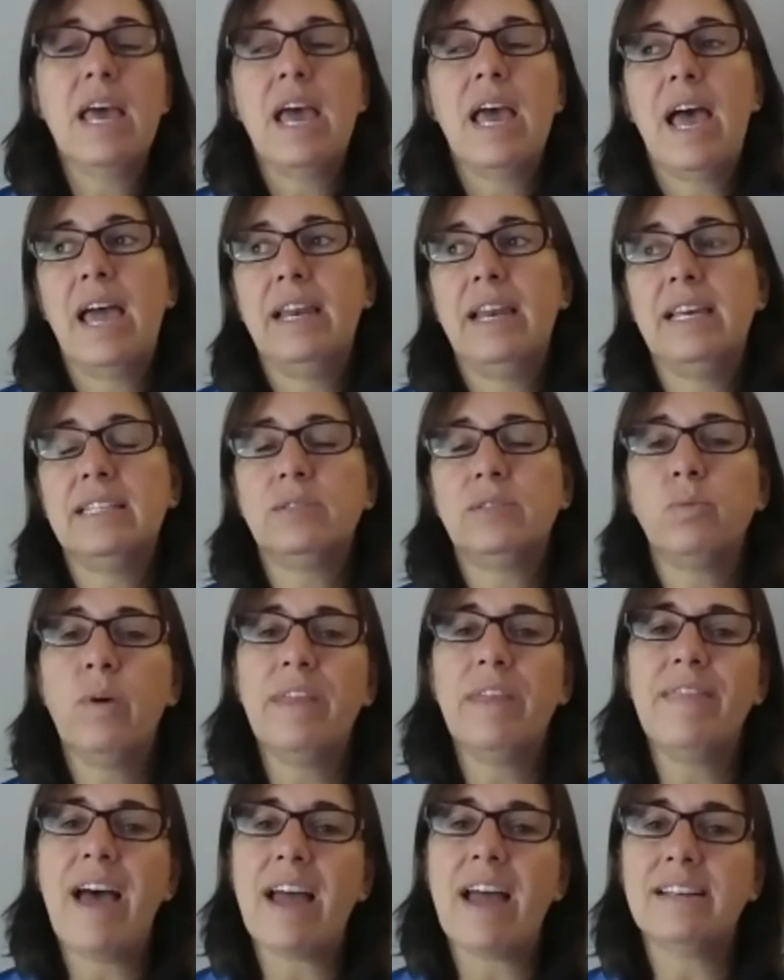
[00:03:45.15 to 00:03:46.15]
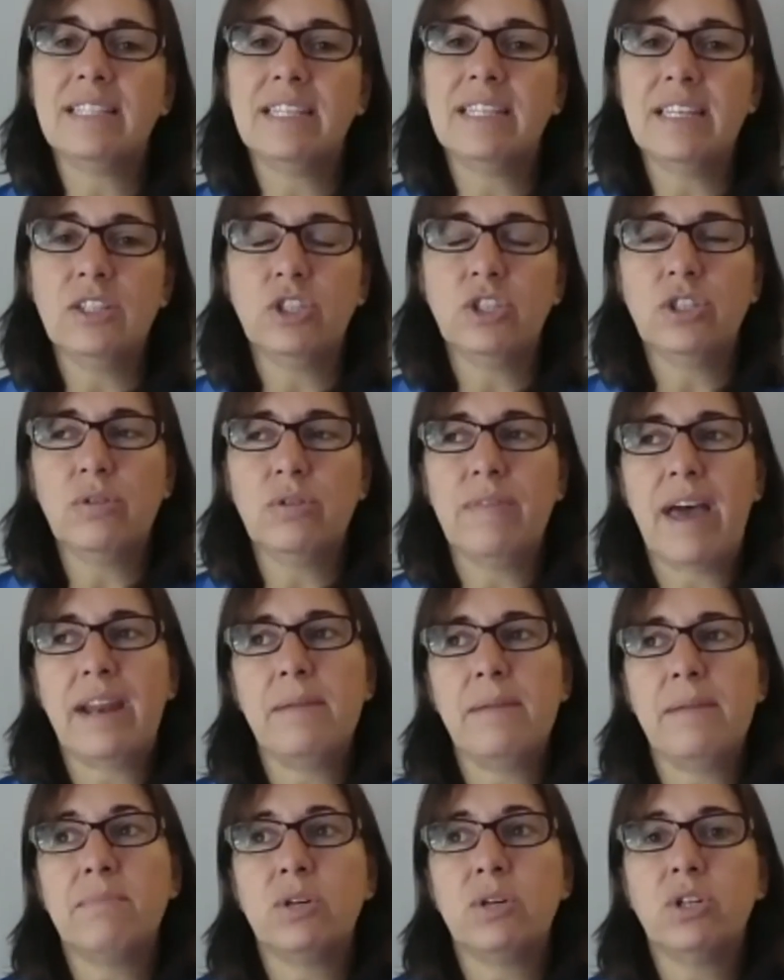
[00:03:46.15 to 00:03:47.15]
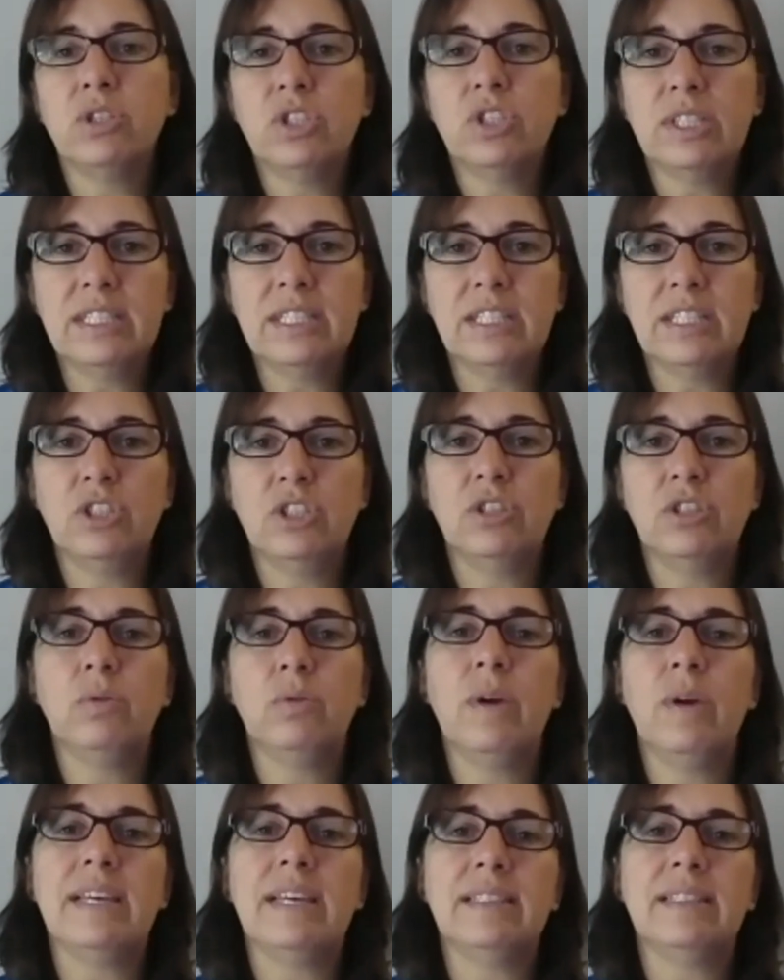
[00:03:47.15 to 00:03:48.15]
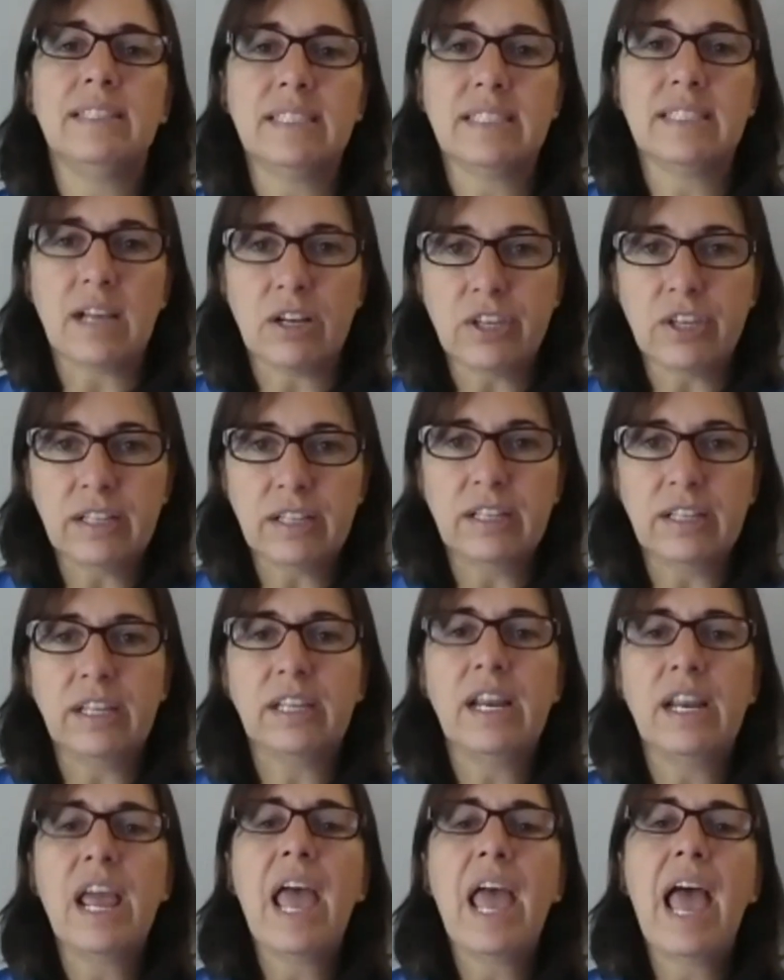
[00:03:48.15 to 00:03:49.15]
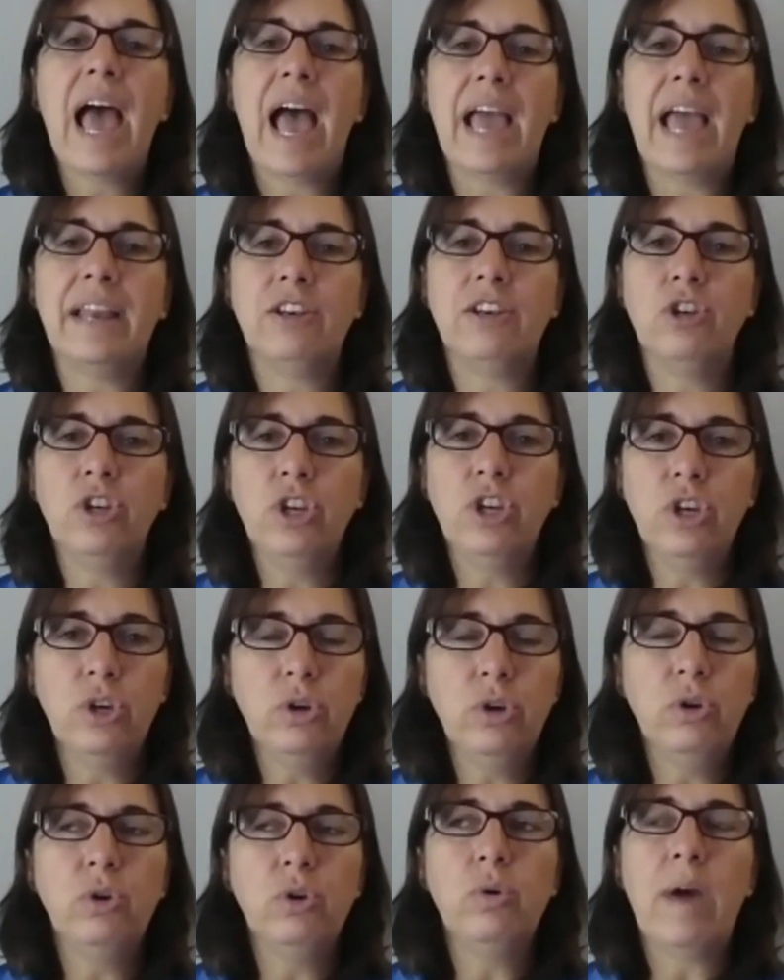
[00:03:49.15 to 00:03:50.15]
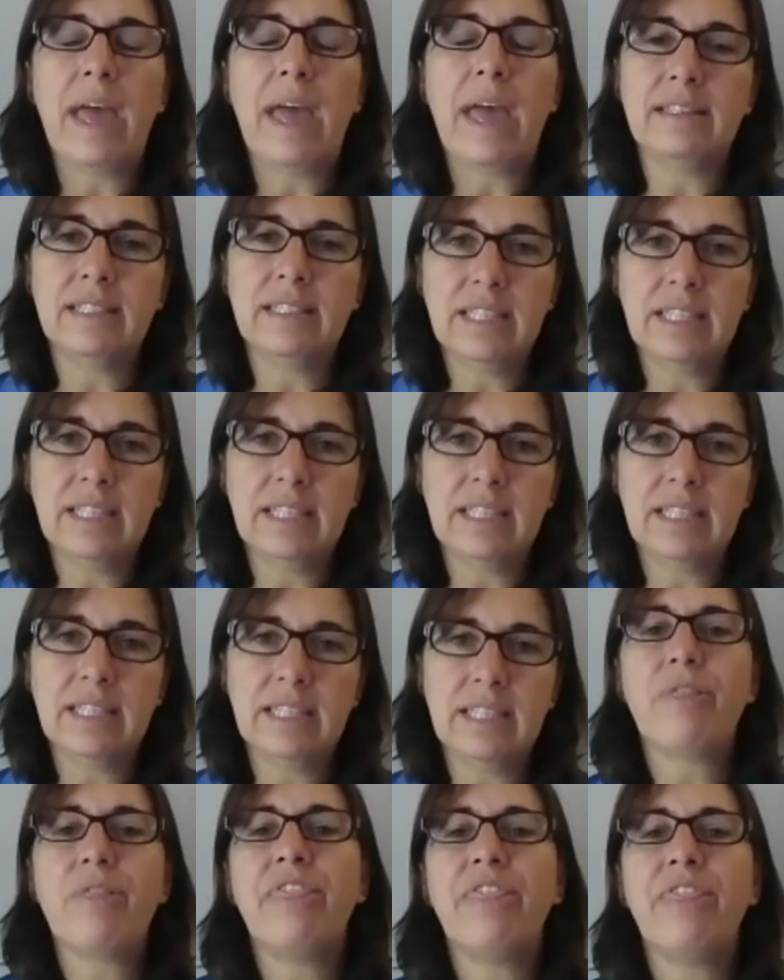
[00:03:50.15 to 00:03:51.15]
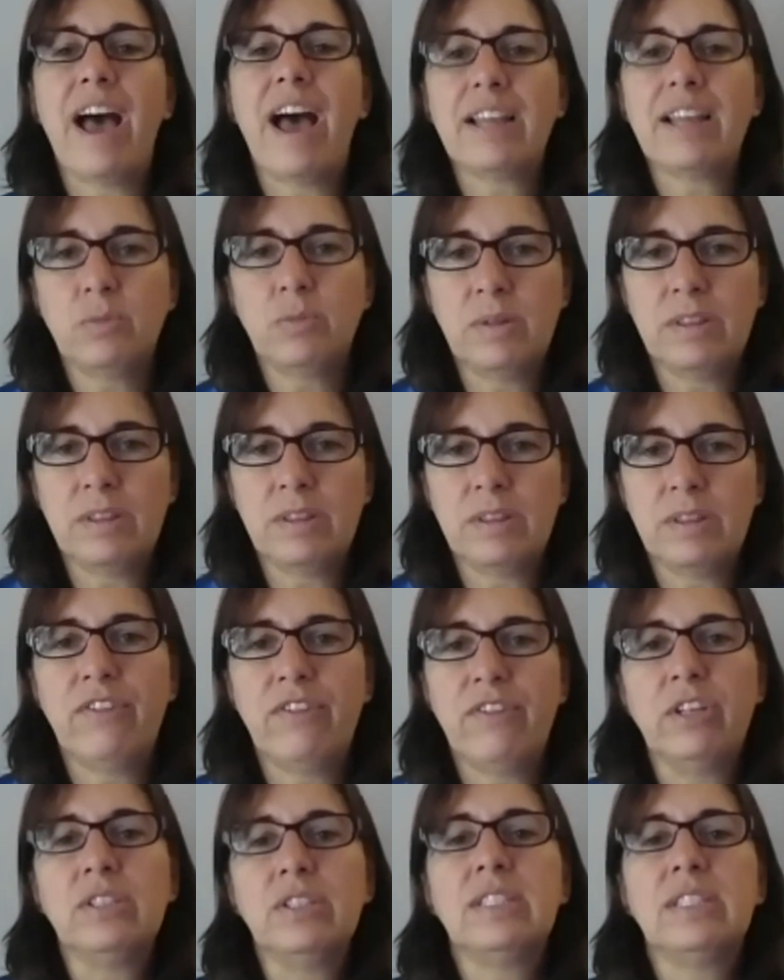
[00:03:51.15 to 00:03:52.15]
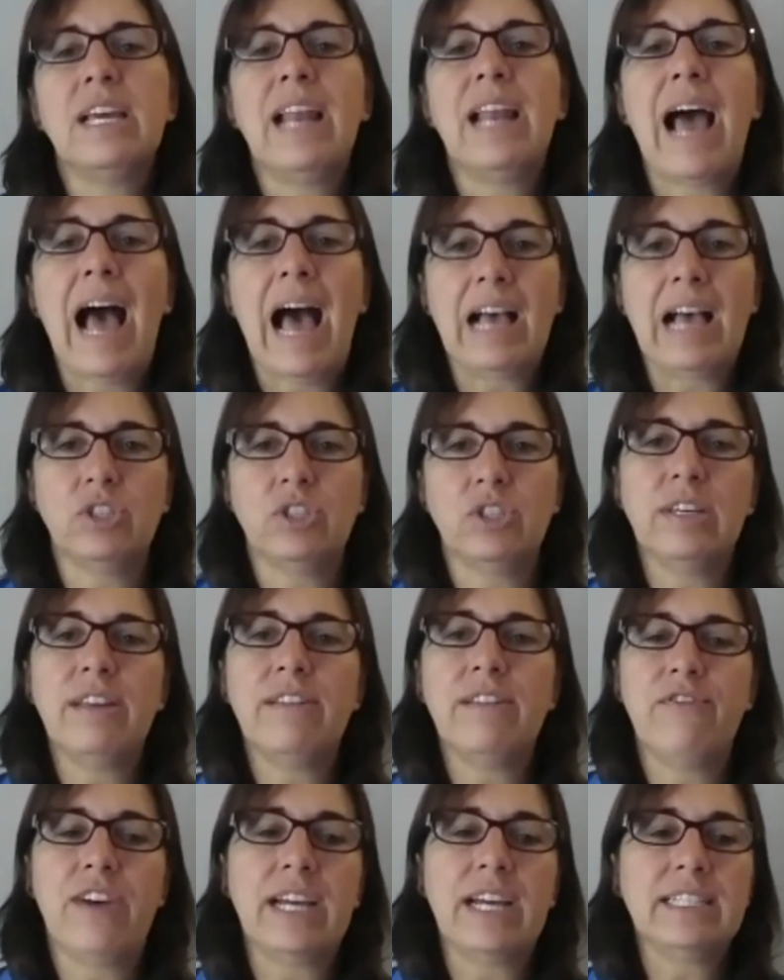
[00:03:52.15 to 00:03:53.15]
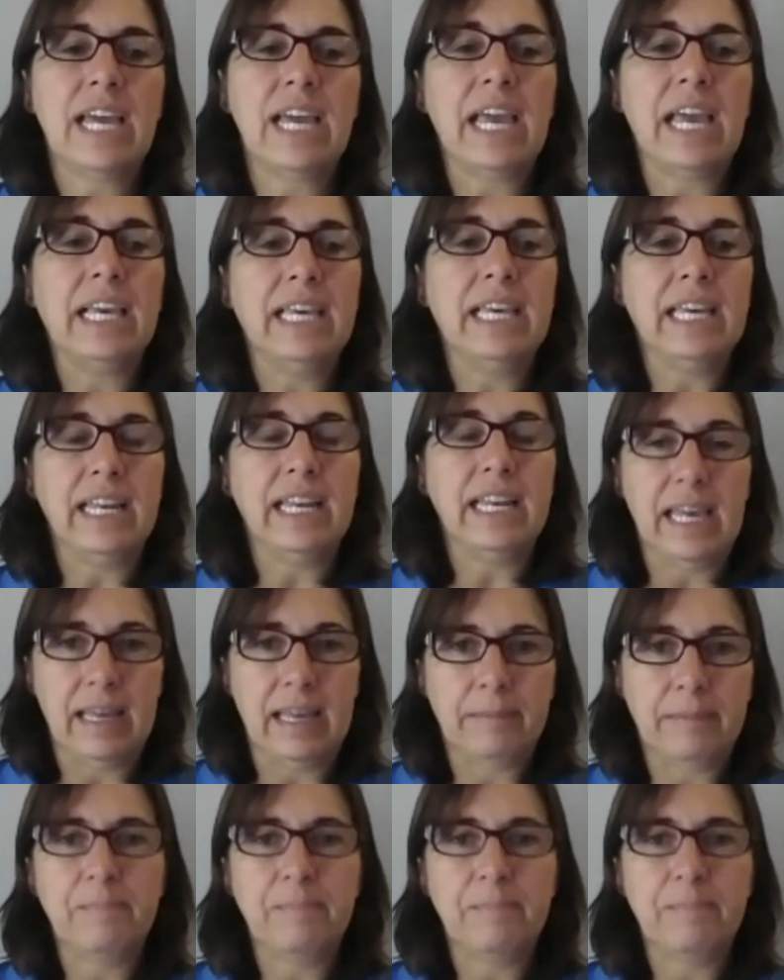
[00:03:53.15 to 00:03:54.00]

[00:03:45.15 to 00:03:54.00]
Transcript: And it's when that tissue, that emerging tissue is succulent and new and tender, that's when the fungus can actually infect and get in.